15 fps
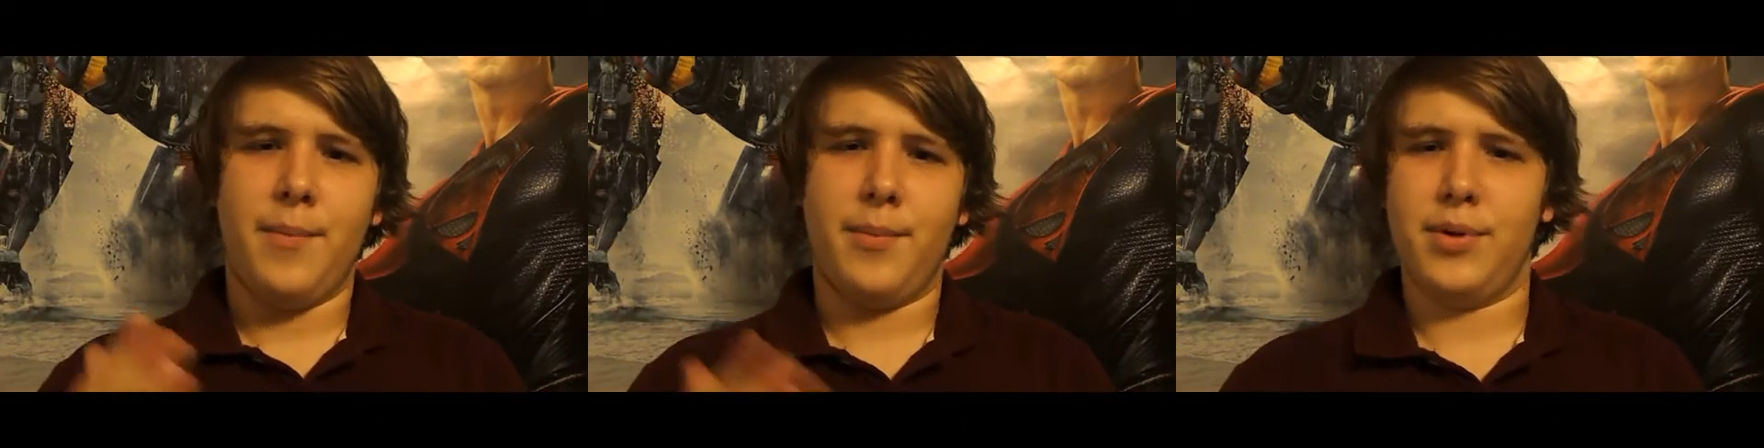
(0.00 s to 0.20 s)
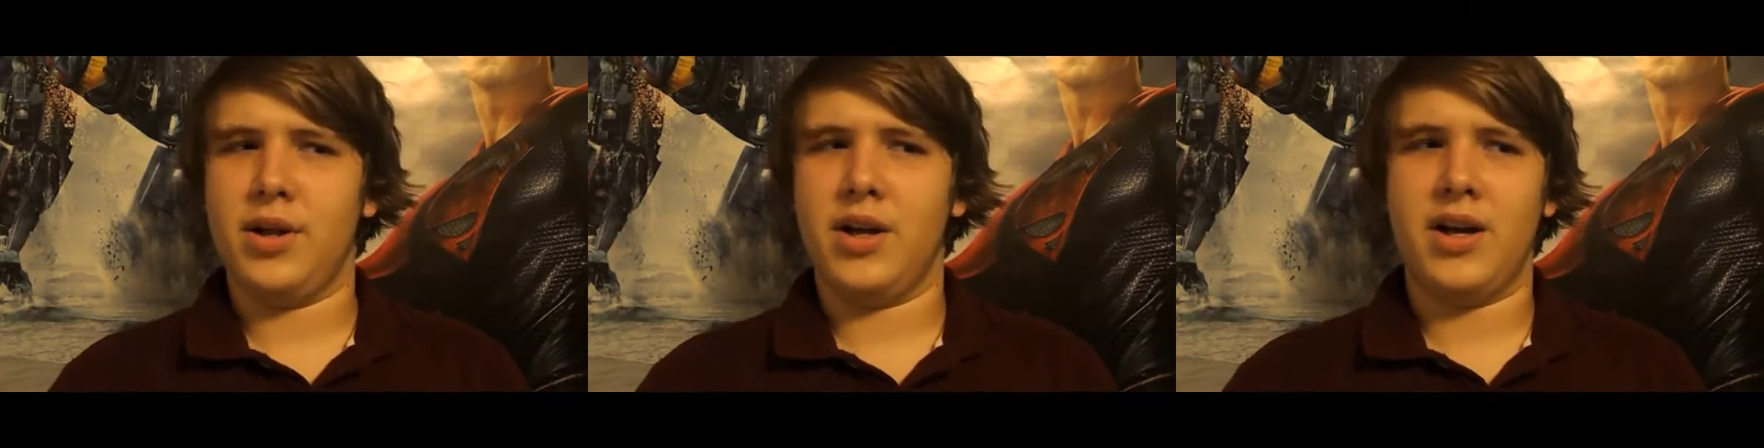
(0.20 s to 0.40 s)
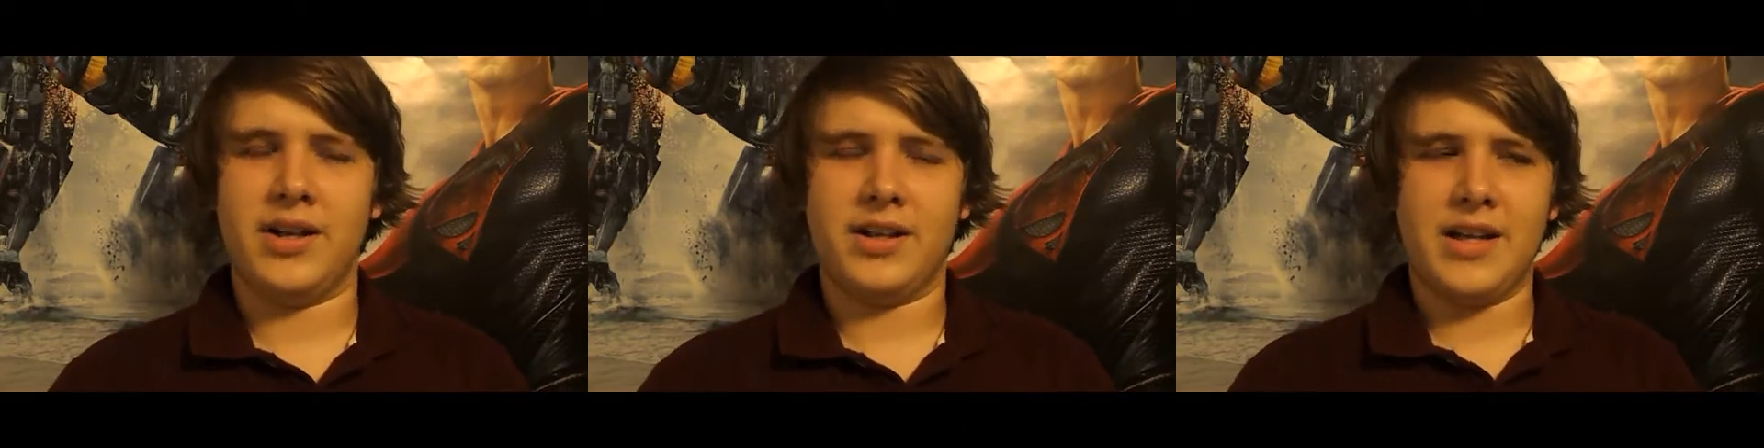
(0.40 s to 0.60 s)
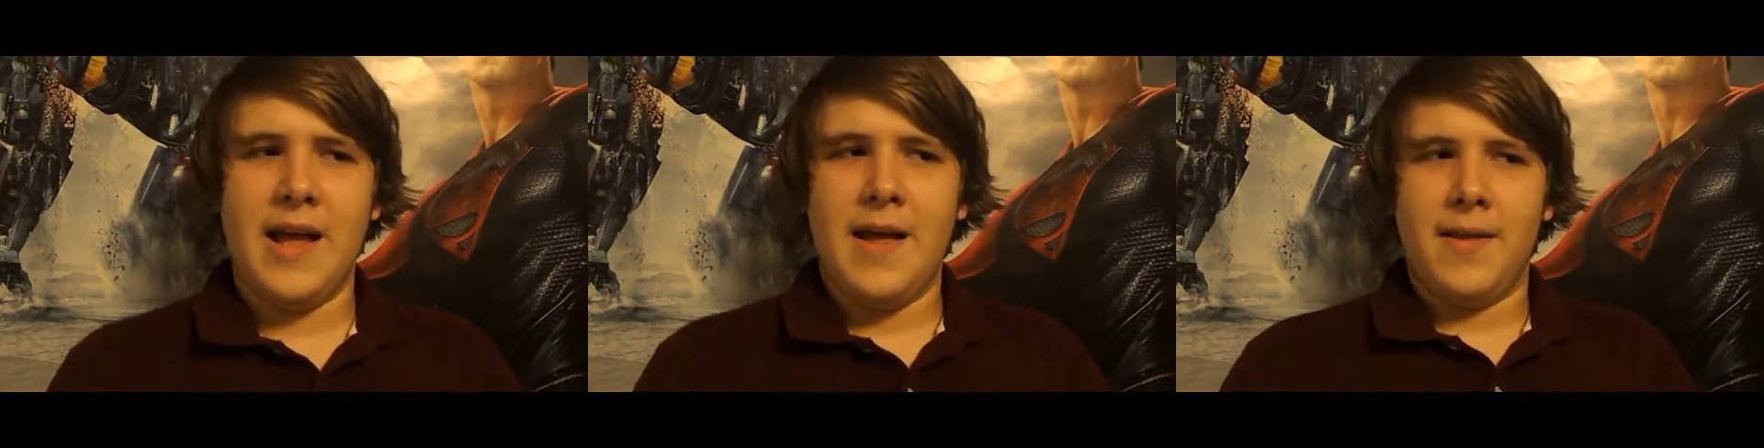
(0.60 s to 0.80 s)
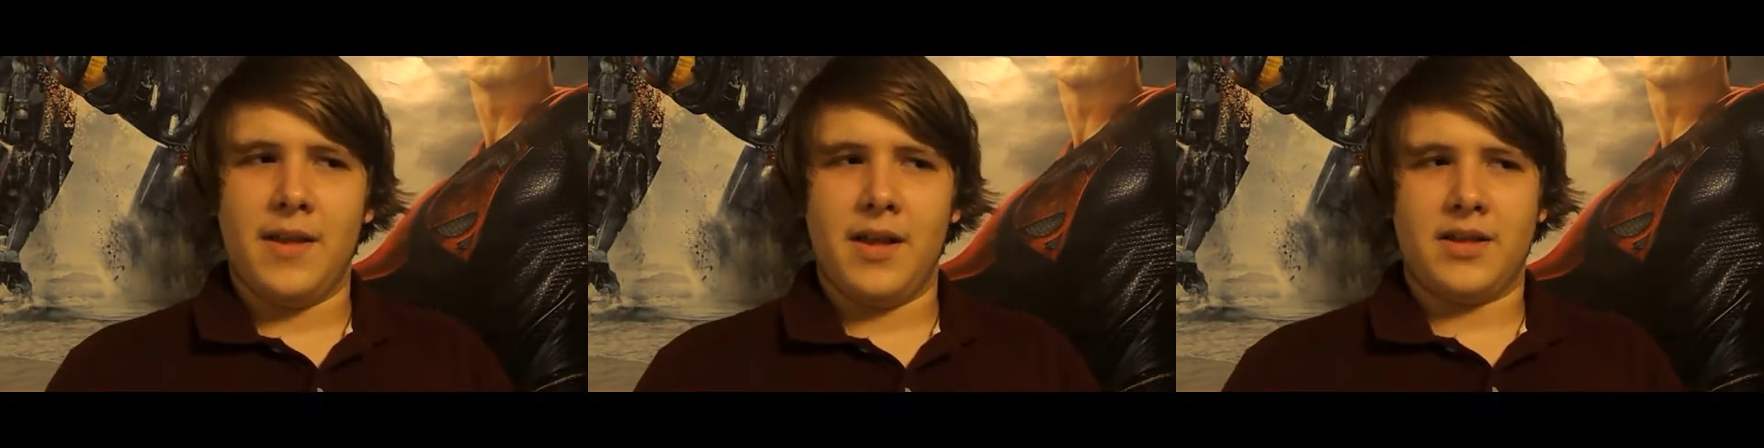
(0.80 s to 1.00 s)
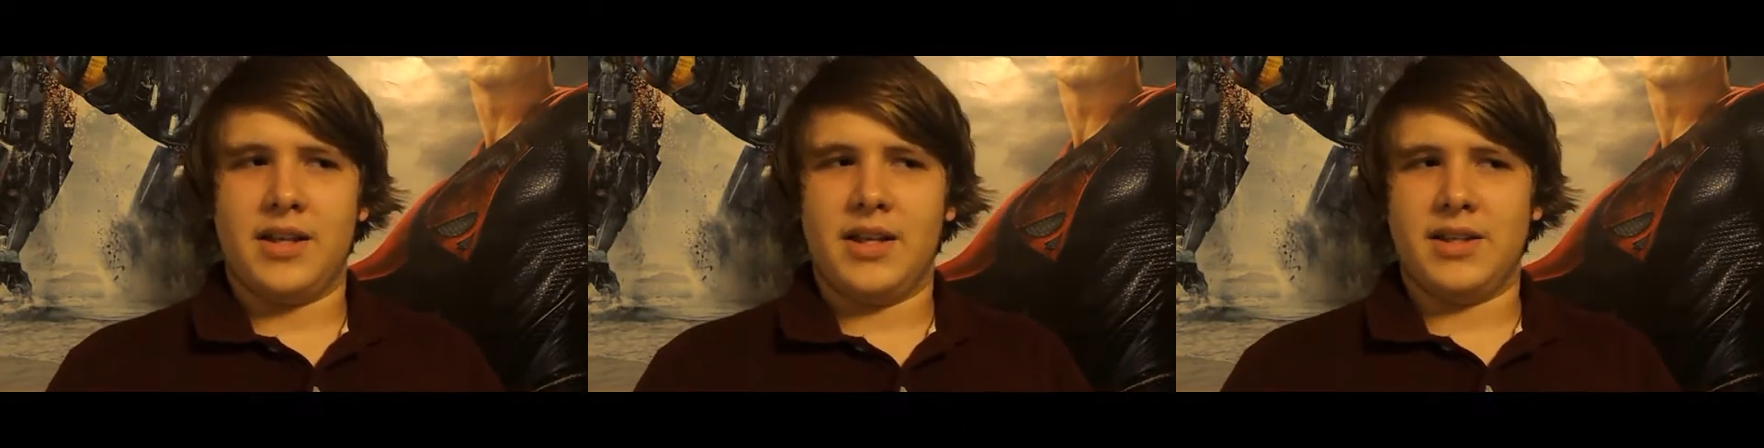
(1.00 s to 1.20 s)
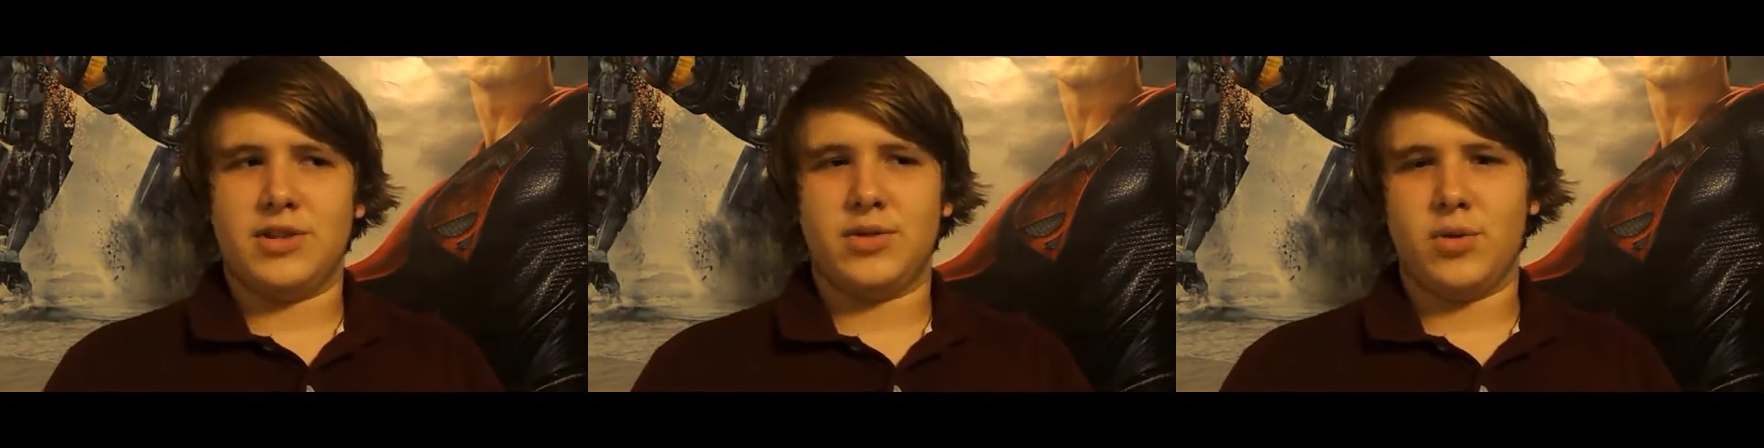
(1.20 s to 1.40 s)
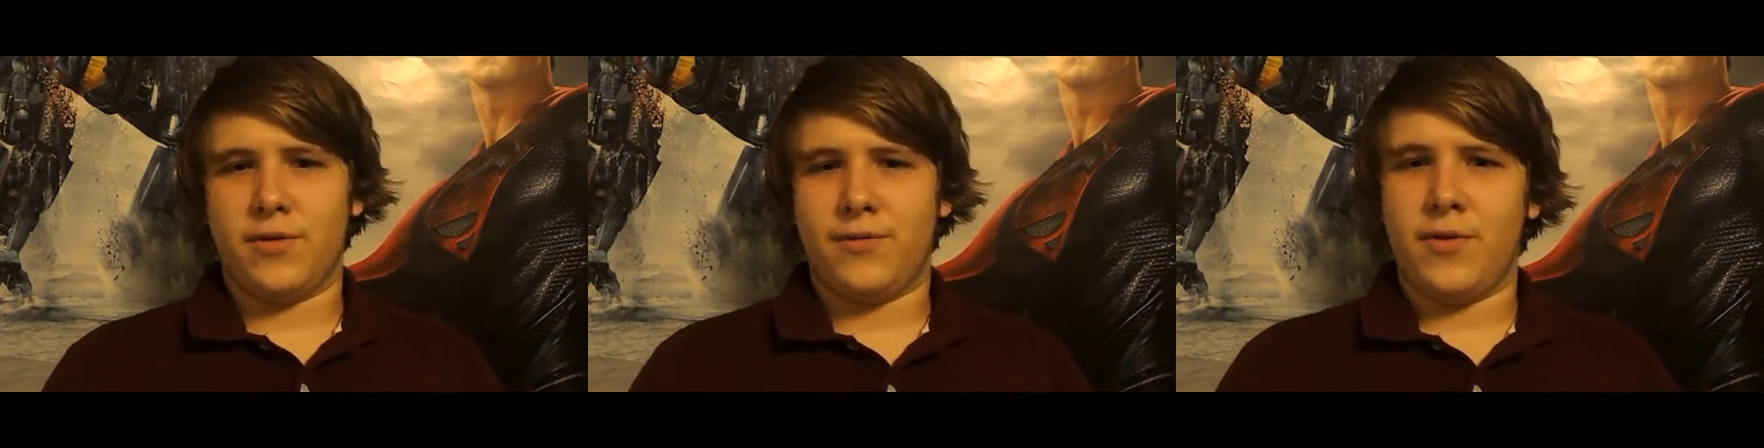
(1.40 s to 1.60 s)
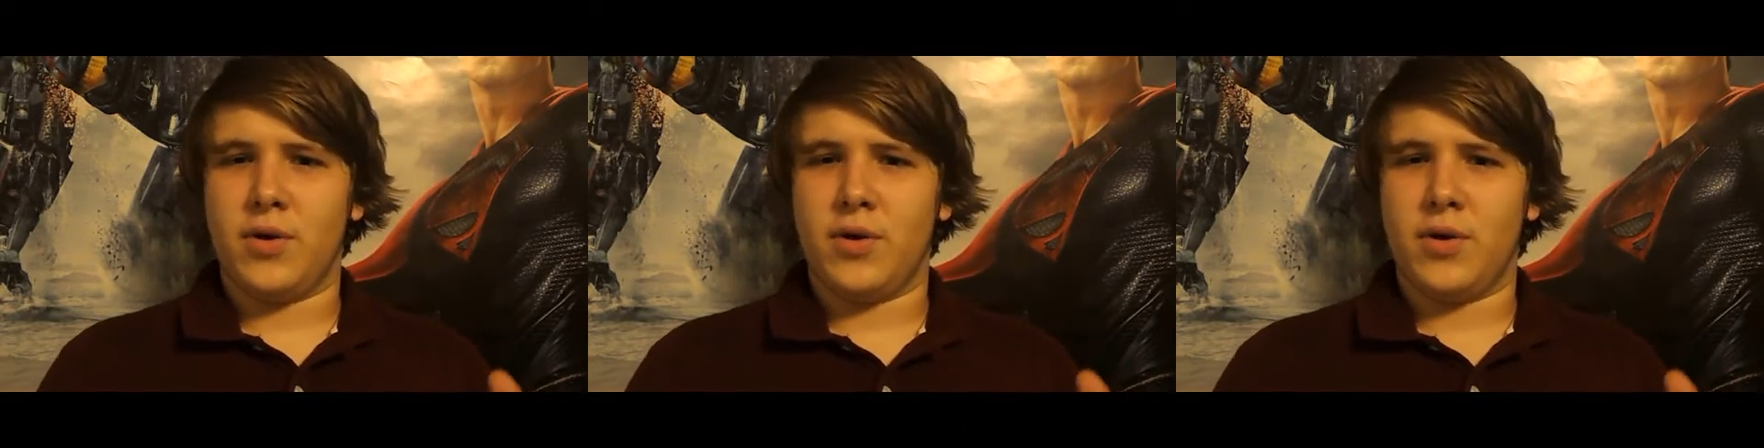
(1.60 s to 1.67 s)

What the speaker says: plot that they sort of